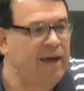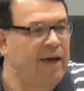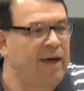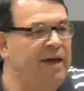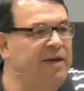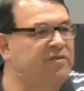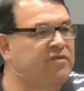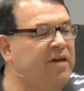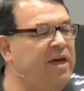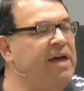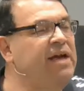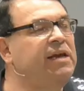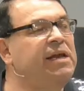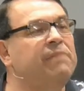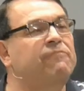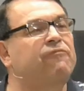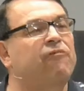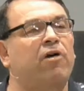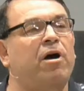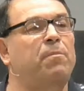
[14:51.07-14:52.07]
his kingdom
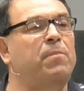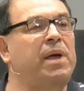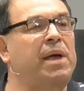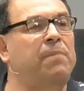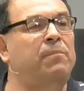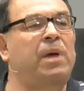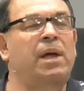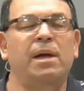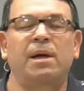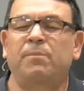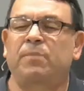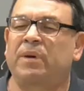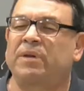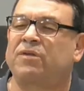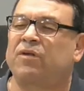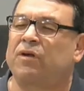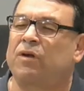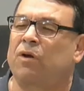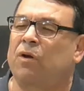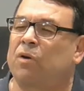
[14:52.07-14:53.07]
from him, but
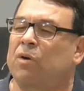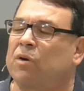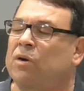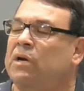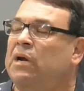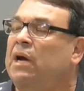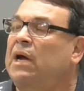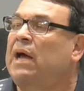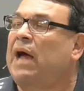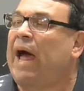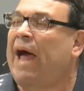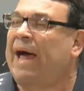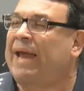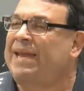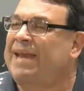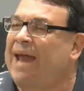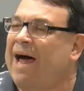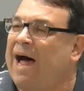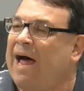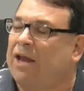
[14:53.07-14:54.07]
the Lord had
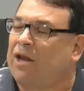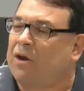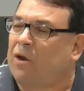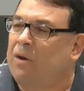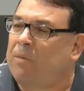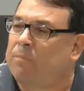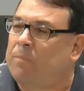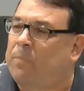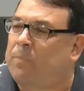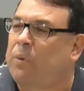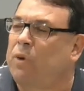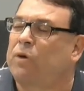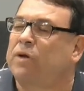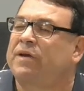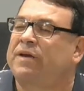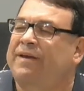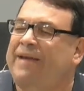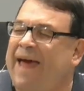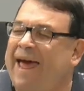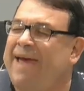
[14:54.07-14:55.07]
not
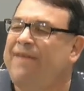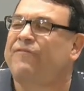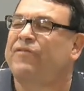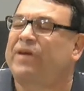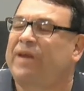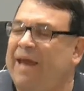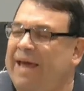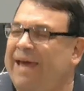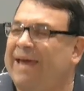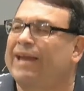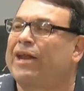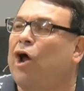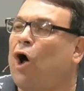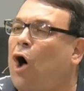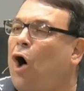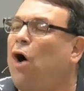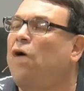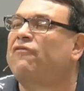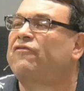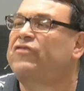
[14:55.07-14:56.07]
put David in
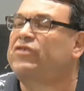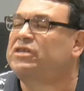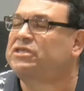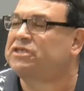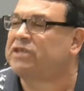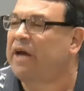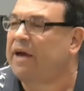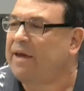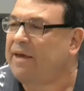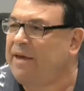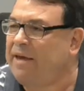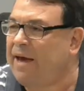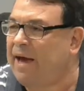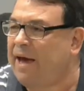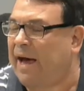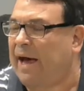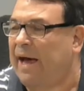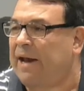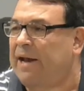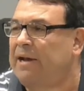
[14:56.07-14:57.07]
office
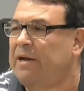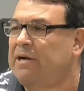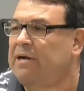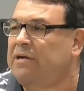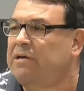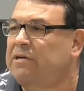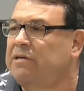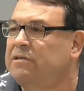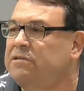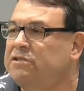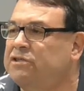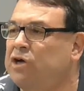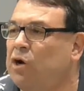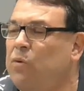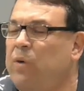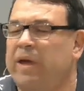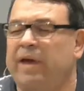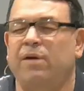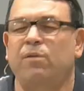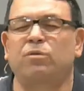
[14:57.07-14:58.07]
yet. So
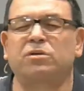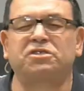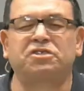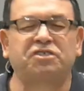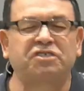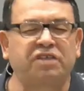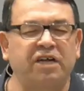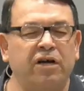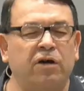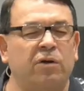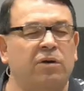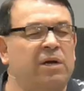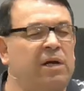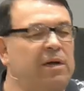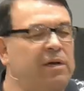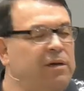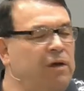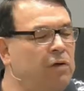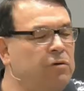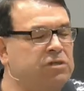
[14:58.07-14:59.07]
he was still,
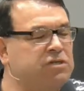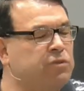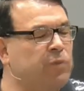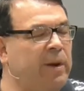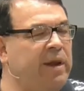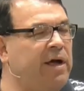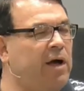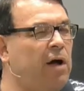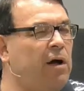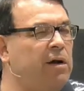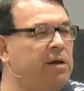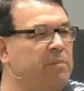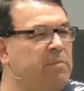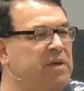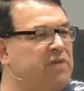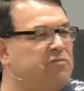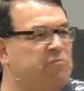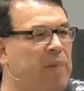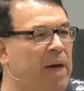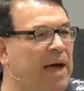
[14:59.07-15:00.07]
notice what he called him,
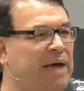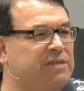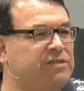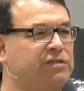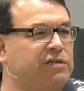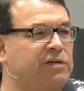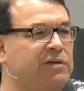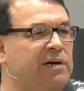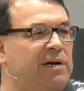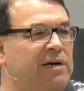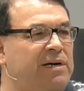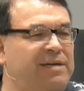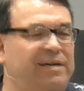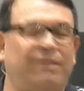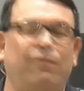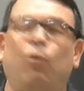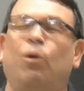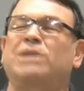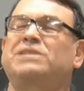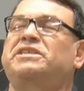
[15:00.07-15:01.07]
his master.
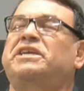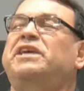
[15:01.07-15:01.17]
Was he